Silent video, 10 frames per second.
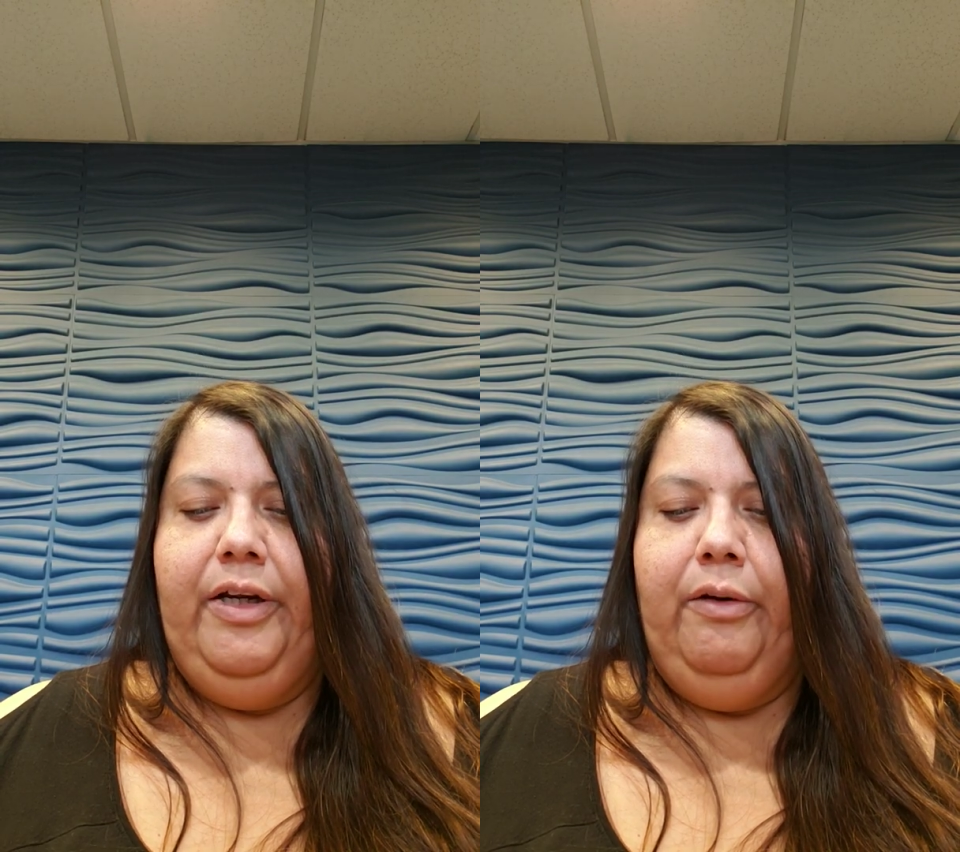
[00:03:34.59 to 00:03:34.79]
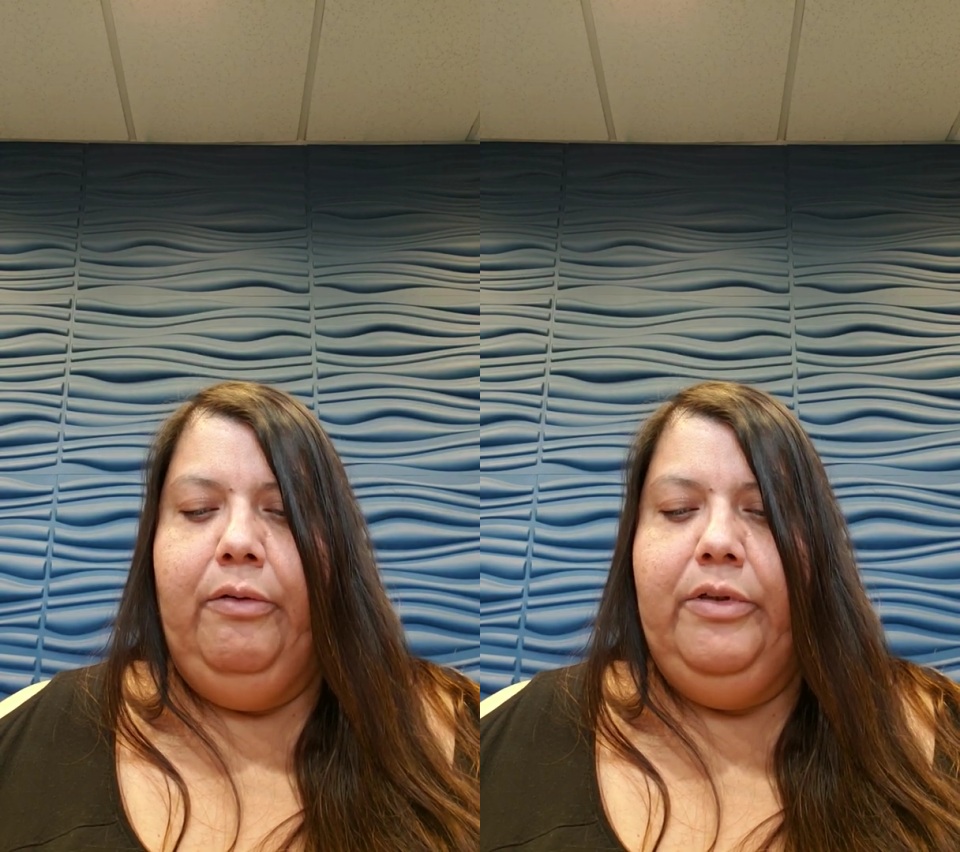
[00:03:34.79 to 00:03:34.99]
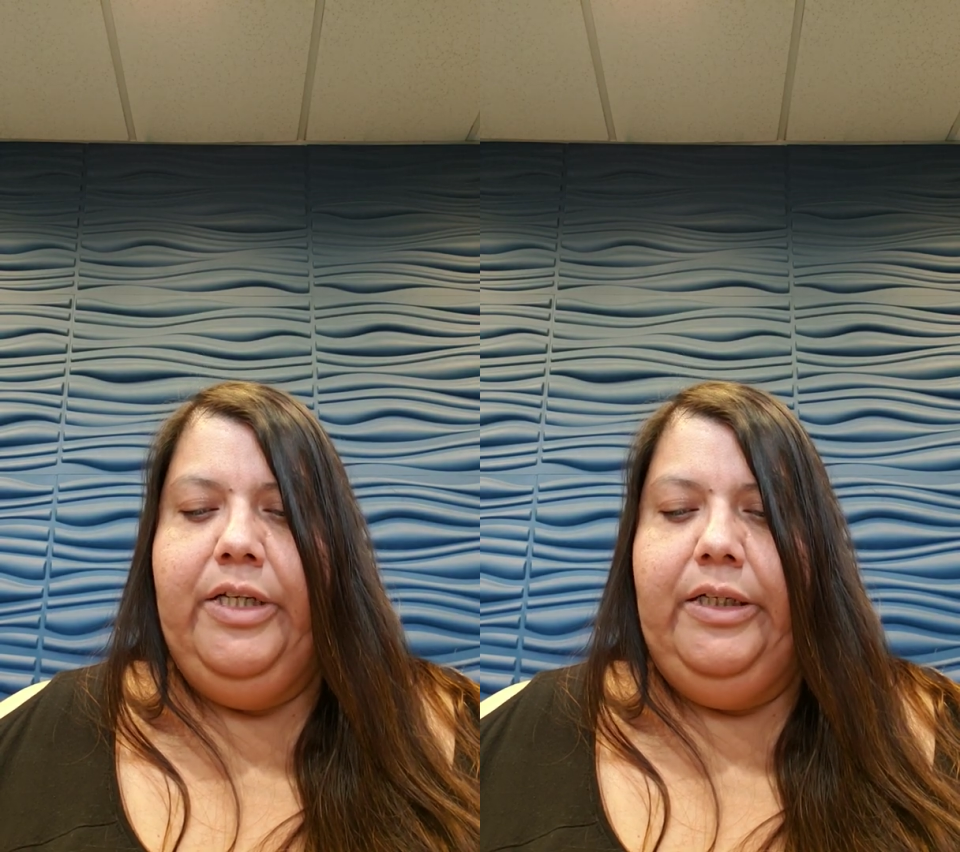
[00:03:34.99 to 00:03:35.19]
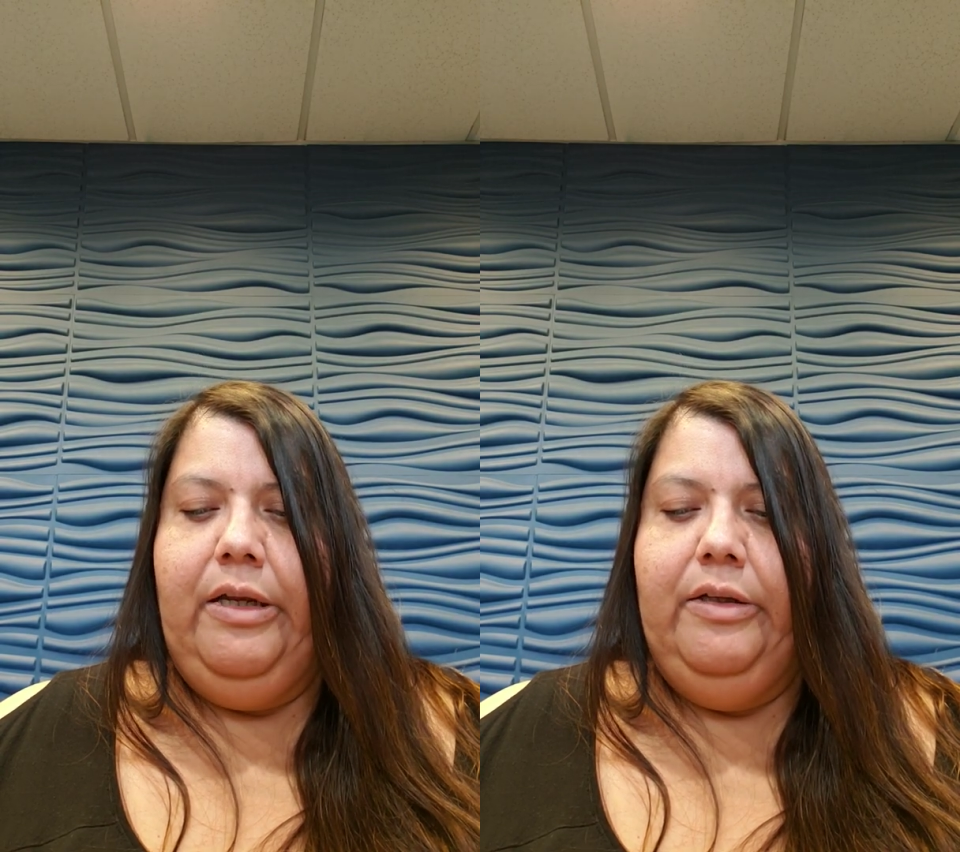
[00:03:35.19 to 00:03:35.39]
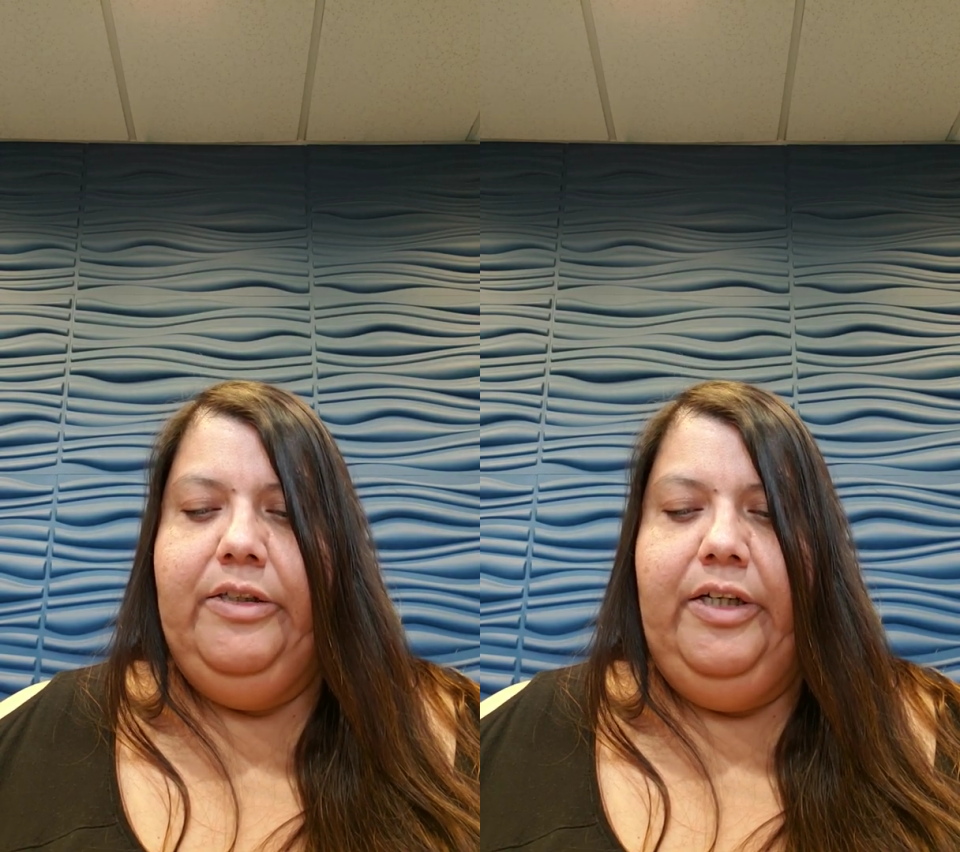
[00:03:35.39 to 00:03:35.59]
old
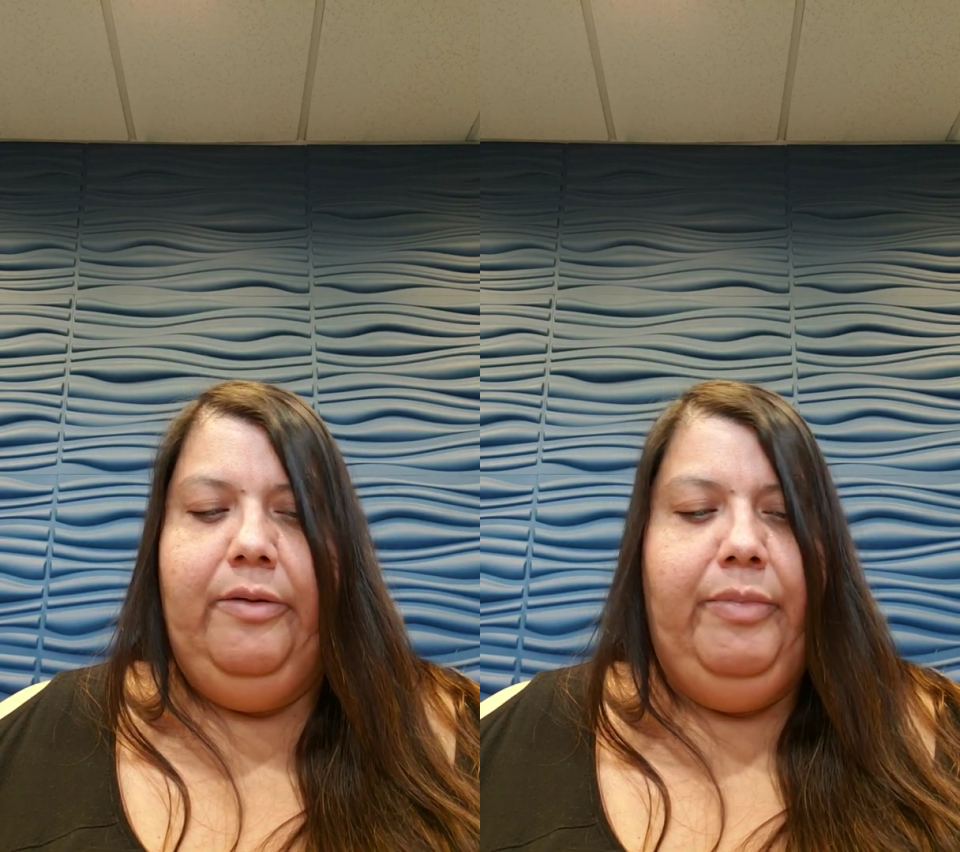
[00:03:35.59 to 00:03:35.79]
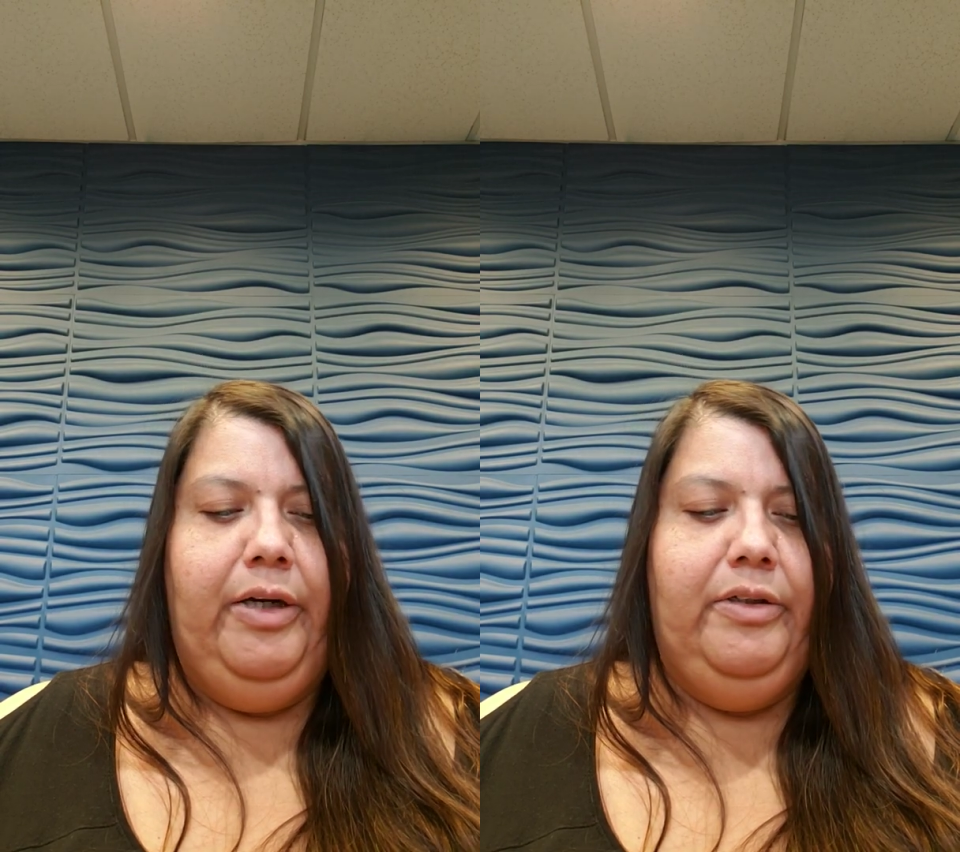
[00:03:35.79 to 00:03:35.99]
technology compared